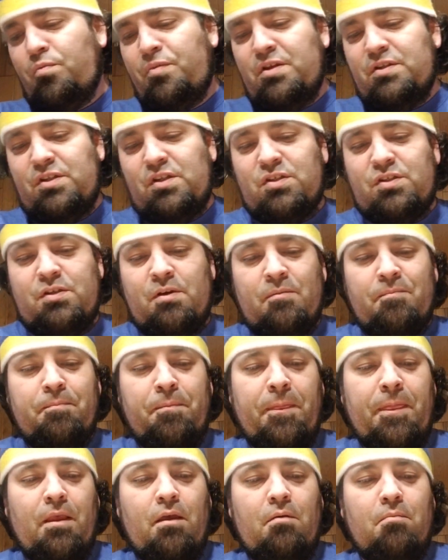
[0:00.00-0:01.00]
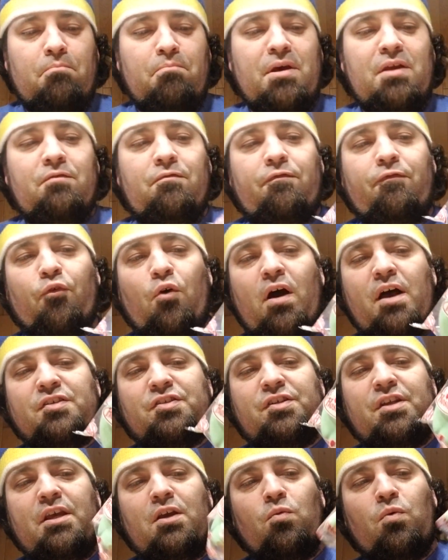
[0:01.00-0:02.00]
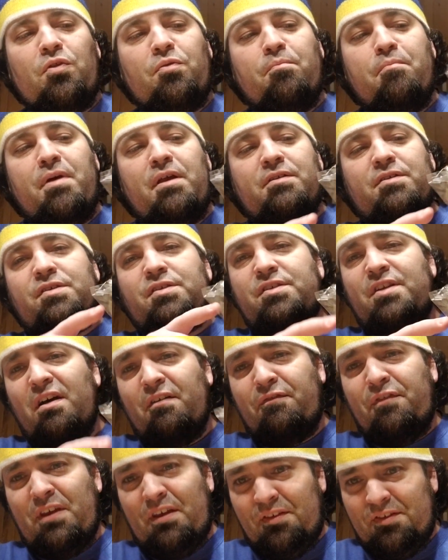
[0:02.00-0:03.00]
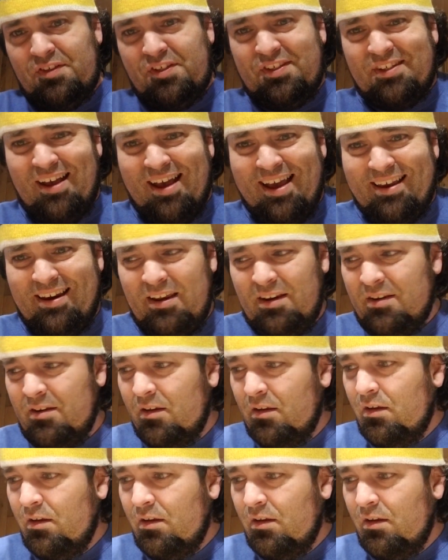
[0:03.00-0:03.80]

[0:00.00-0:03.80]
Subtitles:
this is mint frosting with mint stuff inside it.